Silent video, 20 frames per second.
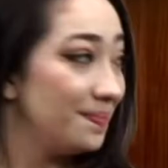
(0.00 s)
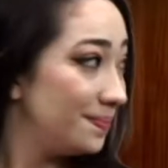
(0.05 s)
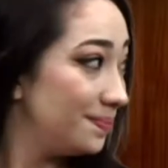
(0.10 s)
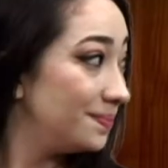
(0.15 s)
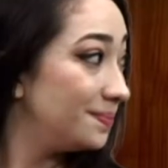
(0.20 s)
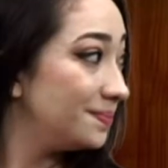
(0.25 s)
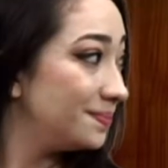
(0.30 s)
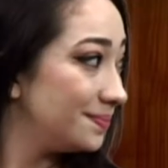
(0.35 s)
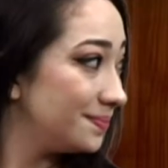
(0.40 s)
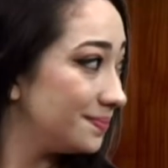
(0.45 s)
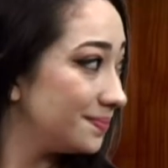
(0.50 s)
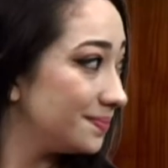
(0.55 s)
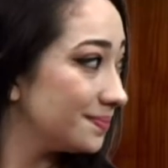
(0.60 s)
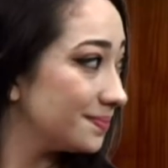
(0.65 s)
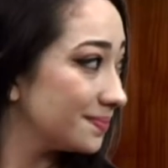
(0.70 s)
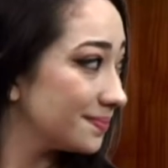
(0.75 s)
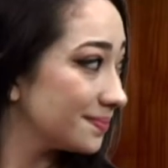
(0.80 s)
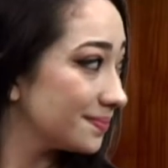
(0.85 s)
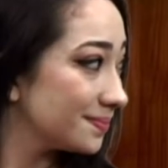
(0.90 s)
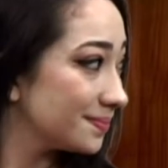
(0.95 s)

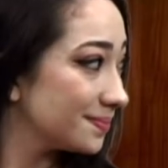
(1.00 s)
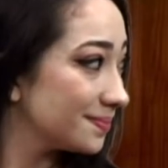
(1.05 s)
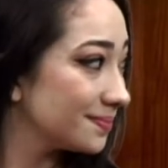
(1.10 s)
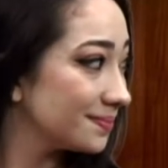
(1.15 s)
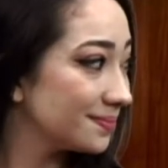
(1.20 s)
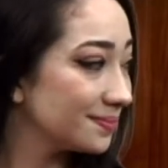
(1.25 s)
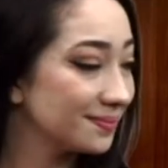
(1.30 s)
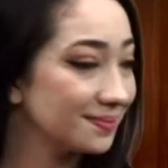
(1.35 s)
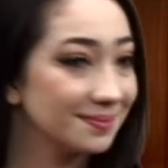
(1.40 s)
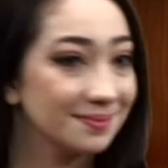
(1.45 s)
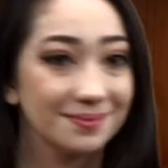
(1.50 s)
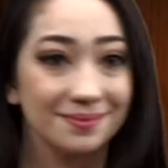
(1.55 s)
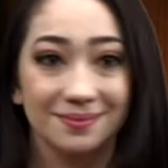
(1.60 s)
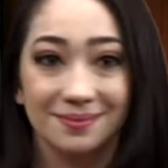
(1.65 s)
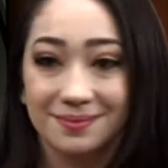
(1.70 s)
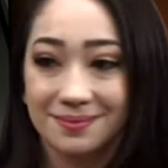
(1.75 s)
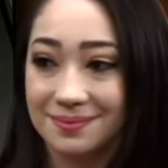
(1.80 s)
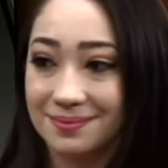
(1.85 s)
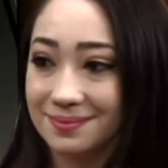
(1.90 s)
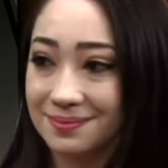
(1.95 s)

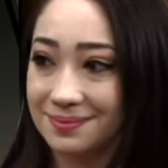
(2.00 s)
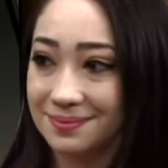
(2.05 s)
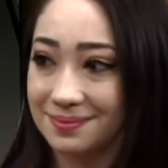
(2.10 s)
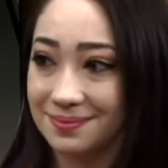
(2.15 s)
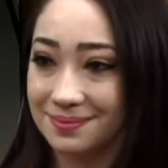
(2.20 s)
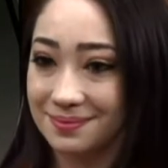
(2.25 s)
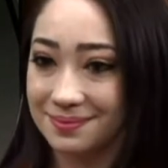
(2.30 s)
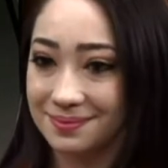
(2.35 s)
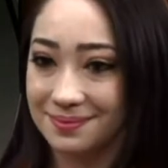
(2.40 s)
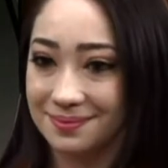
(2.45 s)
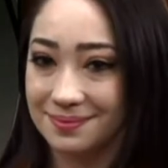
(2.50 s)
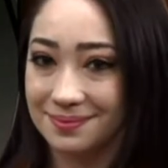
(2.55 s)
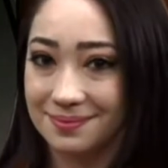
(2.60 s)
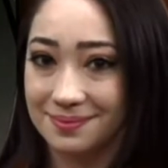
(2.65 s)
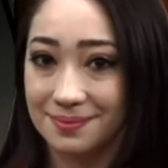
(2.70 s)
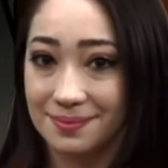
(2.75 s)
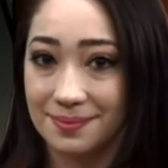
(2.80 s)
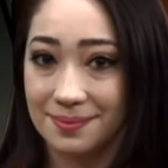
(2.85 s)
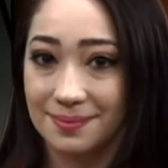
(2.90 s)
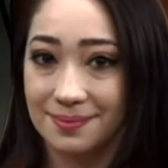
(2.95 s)

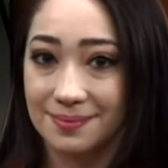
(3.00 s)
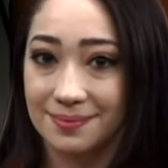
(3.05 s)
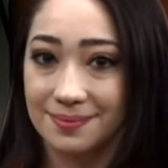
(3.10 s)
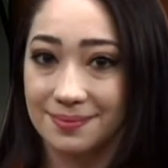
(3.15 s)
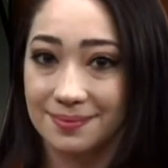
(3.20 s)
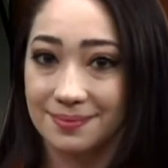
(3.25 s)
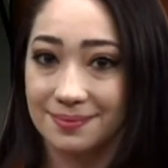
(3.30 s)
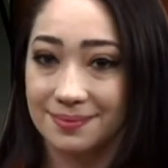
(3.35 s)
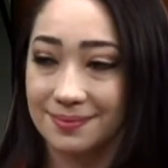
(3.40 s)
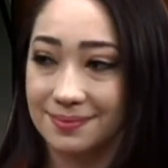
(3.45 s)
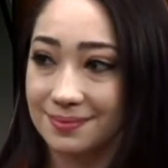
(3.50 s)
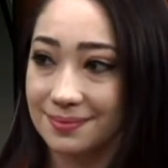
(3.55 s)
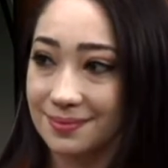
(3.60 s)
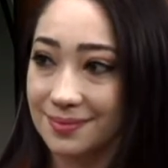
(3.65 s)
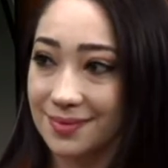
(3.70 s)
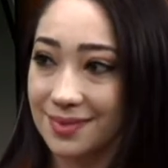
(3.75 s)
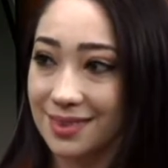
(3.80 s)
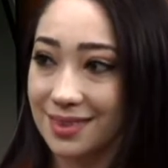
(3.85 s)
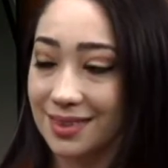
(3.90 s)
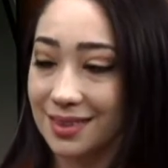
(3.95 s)

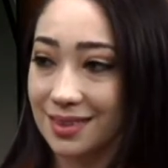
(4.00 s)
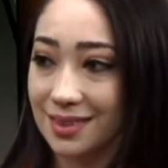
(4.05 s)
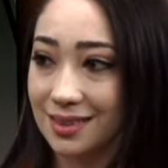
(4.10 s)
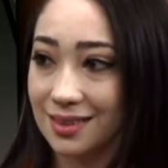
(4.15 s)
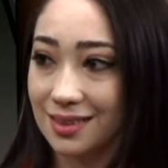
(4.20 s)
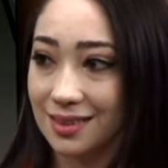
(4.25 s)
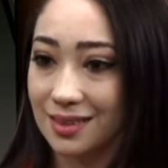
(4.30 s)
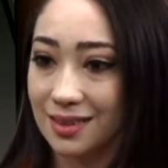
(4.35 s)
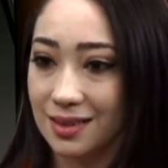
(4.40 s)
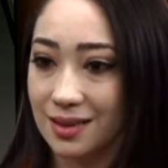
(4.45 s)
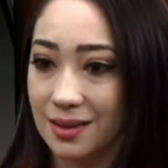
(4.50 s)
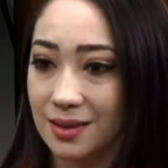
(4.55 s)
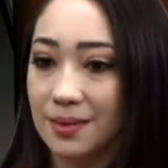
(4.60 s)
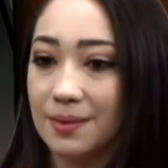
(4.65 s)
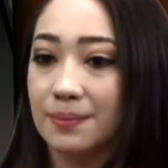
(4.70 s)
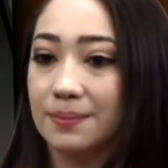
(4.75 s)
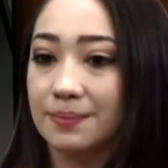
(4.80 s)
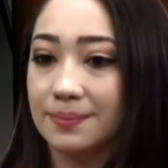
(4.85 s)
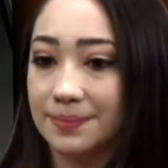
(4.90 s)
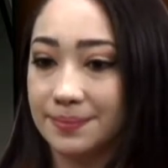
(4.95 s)

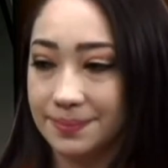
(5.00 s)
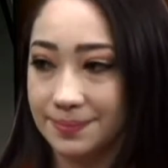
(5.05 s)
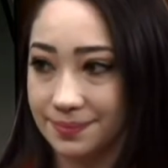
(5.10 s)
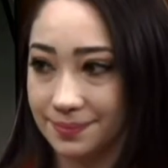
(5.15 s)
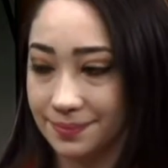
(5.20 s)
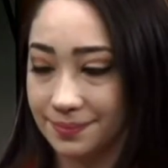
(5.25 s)
(not speaking)